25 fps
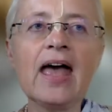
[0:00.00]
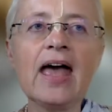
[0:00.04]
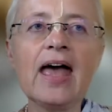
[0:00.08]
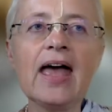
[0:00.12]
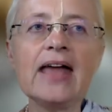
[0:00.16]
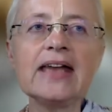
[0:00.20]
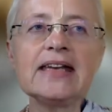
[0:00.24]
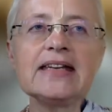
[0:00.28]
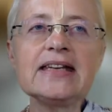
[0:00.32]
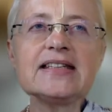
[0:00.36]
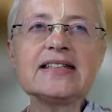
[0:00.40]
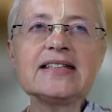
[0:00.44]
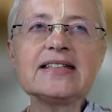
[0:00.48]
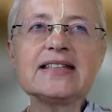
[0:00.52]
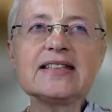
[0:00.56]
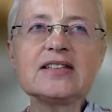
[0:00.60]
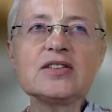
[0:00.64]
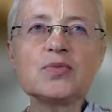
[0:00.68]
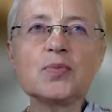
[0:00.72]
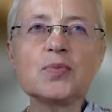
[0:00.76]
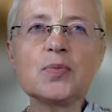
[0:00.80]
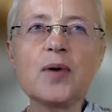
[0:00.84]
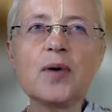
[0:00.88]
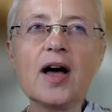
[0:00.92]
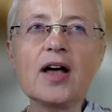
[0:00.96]
And this
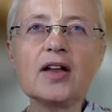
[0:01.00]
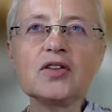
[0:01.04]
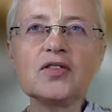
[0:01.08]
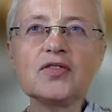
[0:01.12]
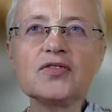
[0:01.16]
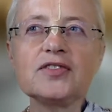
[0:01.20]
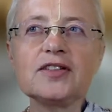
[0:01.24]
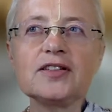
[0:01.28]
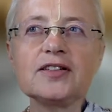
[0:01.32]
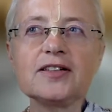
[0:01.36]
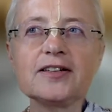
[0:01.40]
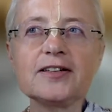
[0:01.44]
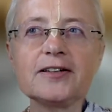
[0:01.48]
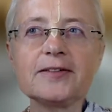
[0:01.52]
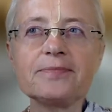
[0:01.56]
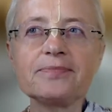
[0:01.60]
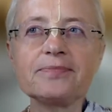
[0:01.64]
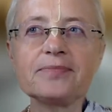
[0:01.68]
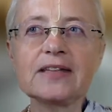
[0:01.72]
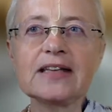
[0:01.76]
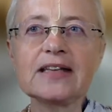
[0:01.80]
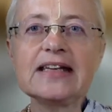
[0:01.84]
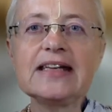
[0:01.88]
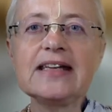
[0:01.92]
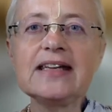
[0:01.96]
is one of
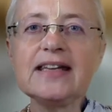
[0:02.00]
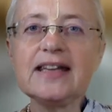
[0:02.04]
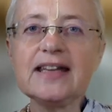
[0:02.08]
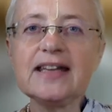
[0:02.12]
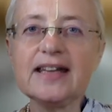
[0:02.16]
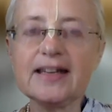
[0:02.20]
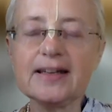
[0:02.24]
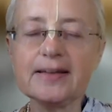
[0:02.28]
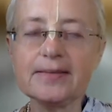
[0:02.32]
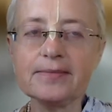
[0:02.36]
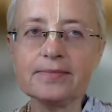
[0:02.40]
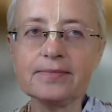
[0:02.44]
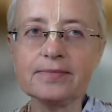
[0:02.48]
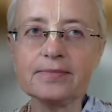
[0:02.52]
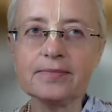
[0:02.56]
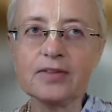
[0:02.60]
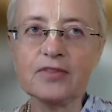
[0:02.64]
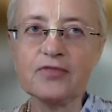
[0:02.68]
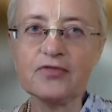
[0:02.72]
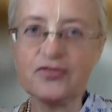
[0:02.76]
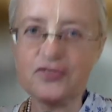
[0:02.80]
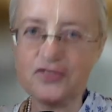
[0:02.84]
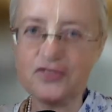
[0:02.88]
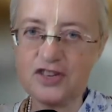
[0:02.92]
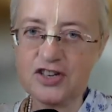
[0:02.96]
the key
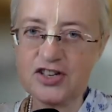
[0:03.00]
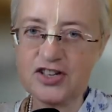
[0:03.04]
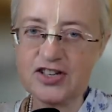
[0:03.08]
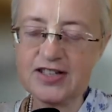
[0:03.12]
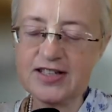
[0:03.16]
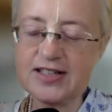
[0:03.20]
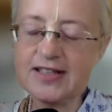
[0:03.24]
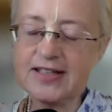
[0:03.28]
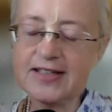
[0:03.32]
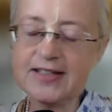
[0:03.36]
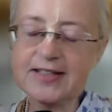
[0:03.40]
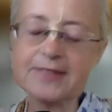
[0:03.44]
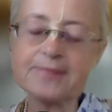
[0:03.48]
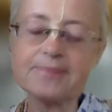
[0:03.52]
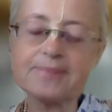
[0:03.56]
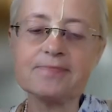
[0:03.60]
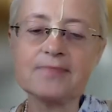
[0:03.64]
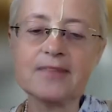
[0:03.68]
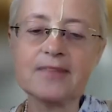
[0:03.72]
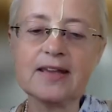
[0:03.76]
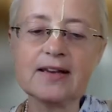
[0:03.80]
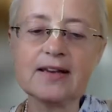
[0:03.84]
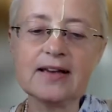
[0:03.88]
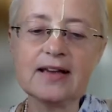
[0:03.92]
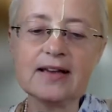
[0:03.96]
verses
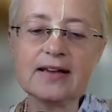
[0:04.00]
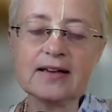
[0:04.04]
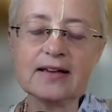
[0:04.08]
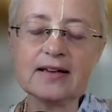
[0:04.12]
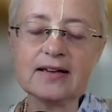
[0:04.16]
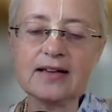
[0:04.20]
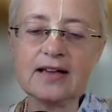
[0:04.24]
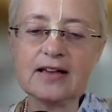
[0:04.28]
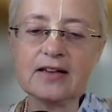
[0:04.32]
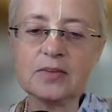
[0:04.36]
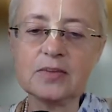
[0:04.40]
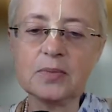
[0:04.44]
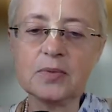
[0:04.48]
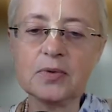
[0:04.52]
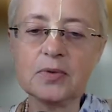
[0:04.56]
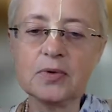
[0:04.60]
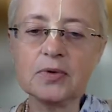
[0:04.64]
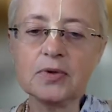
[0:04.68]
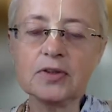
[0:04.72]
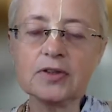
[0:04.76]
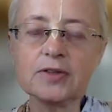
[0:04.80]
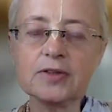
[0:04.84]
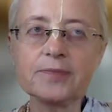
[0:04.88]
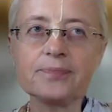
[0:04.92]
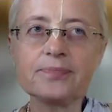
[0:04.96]
in that
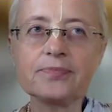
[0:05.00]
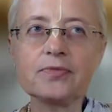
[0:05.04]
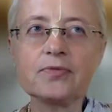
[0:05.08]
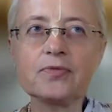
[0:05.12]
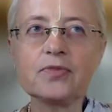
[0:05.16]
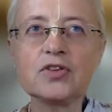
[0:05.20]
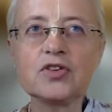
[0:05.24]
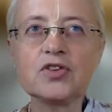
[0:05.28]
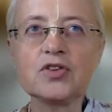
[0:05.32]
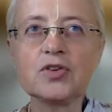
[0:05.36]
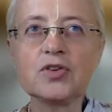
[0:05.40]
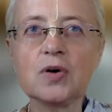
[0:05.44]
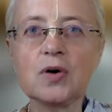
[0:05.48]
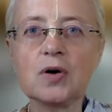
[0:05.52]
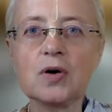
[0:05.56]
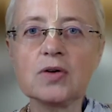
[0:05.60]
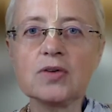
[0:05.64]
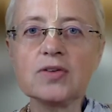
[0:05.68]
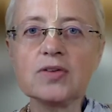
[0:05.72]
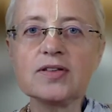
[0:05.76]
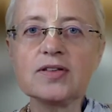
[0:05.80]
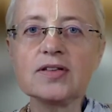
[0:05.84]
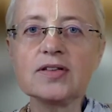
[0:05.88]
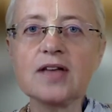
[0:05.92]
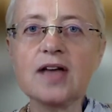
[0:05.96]
book, which
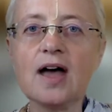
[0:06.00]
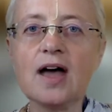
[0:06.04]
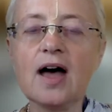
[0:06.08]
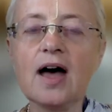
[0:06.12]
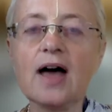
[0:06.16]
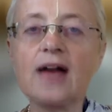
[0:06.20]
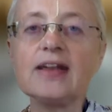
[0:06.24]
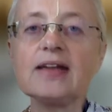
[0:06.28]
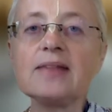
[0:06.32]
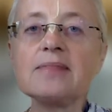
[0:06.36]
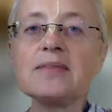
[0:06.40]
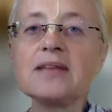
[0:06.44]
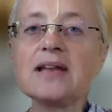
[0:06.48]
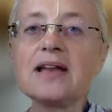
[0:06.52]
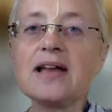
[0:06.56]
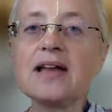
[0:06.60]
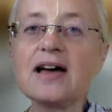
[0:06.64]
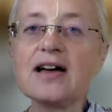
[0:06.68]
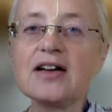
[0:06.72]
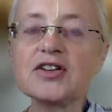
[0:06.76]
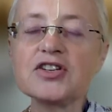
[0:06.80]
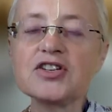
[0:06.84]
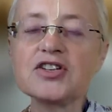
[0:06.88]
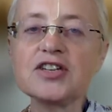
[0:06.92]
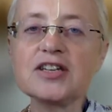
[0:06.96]
goes,
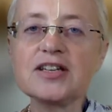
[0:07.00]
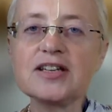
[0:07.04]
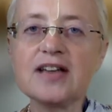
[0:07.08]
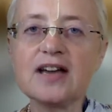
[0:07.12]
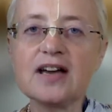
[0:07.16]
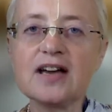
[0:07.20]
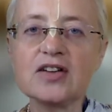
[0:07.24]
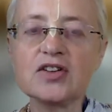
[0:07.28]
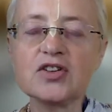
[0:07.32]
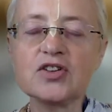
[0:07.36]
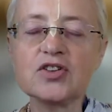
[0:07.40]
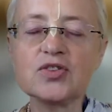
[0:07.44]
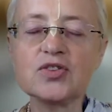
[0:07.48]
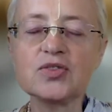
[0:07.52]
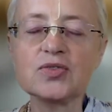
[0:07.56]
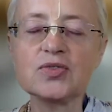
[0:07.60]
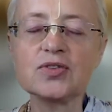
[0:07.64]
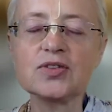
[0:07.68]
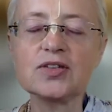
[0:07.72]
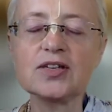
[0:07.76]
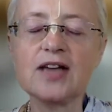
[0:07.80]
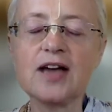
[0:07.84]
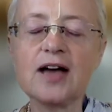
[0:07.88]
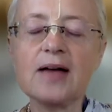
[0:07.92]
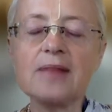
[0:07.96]
Anyabilashita
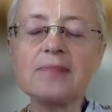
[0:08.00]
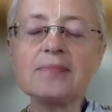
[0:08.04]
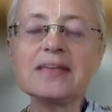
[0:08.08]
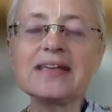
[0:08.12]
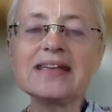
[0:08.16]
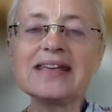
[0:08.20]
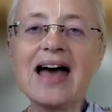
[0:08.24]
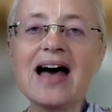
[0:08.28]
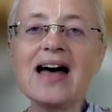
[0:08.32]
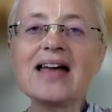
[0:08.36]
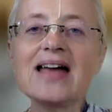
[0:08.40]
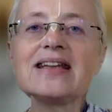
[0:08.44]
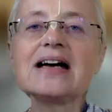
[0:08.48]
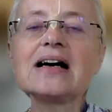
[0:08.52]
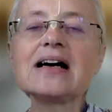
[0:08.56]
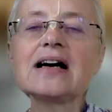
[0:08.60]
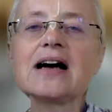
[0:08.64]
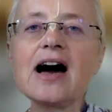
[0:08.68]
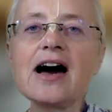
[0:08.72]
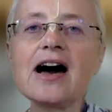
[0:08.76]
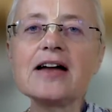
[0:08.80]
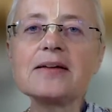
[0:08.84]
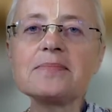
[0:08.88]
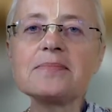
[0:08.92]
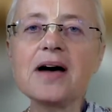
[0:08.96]
Shunyam Jnana
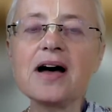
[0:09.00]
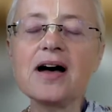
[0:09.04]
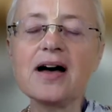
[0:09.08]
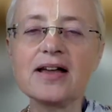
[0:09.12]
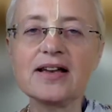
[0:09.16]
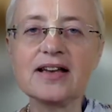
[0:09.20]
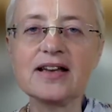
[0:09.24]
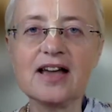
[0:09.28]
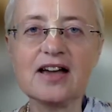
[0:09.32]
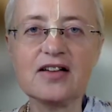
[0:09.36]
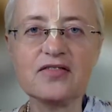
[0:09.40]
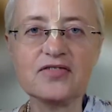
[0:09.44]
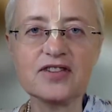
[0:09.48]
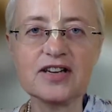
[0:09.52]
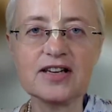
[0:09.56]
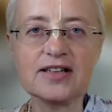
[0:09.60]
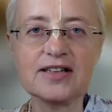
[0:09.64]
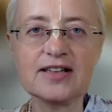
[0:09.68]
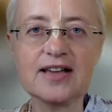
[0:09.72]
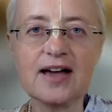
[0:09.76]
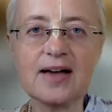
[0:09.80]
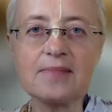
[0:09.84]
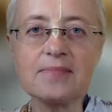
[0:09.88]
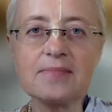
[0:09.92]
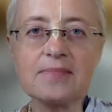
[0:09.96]
Karma
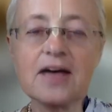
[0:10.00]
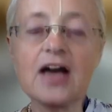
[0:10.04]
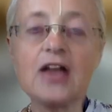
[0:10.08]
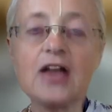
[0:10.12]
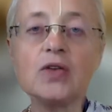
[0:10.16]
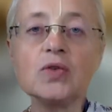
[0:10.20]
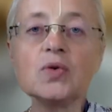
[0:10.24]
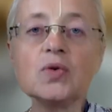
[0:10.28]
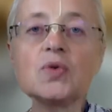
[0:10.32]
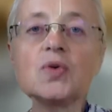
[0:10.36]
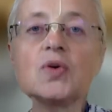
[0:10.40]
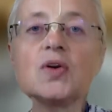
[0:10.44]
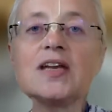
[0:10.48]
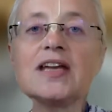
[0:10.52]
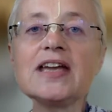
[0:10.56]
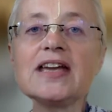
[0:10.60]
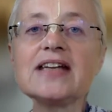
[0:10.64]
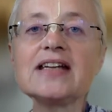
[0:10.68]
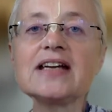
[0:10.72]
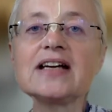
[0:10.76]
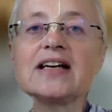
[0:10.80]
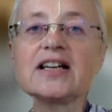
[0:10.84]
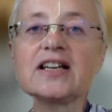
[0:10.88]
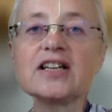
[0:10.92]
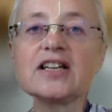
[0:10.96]
Anavritam
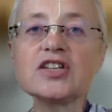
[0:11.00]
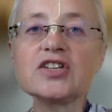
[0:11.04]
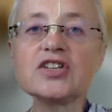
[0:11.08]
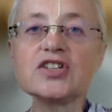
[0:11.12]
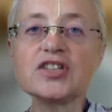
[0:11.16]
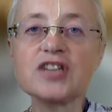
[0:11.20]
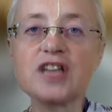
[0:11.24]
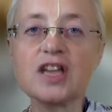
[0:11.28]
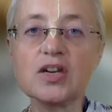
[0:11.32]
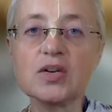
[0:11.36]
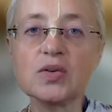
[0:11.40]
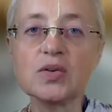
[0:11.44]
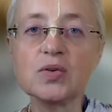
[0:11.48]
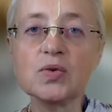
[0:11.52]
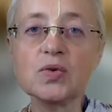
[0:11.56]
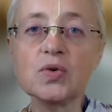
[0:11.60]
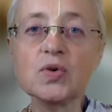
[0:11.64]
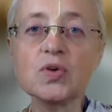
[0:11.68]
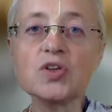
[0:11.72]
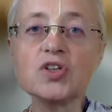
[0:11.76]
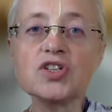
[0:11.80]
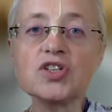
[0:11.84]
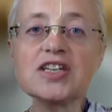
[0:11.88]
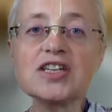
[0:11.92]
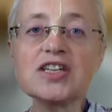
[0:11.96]
Anukulena Krishna Nu
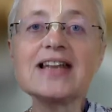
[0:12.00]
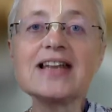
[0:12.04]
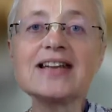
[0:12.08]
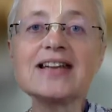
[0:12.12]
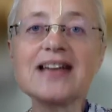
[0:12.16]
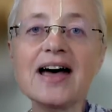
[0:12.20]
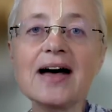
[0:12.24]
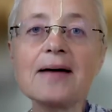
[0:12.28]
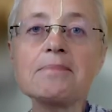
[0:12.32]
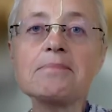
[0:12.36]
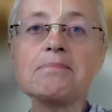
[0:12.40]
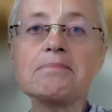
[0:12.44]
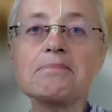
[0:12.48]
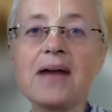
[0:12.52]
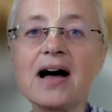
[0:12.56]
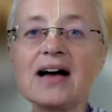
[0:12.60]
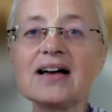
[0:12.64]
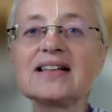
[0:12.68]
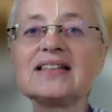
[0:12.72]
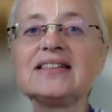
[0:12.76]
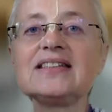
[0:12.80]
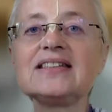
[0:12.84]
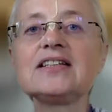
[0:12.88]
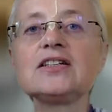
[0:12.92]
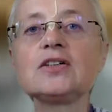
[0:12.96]
Shilanam
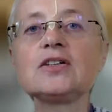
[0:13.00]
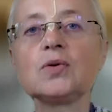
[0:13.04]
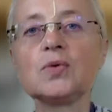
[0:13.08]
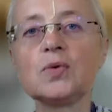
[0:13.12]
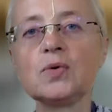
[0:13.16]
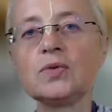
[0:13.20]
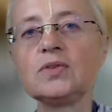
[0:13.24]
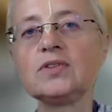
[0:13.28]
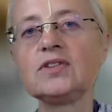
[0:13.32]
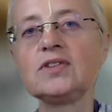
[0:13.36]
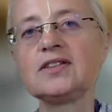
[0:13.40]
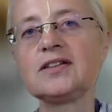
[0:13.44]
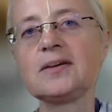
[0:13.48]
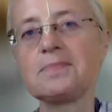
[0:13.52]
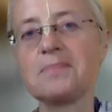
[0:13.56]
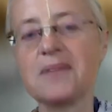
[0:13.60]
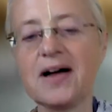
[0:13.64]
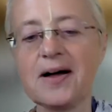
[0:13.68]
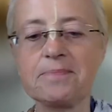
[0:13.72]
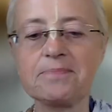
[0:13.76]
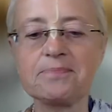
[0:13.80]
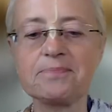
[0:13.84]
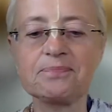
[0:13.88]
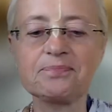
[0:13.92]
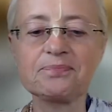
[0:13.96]
Bhaktir
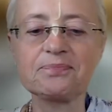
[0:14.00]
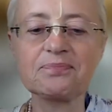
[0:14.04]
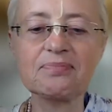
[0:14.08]
Uttamam.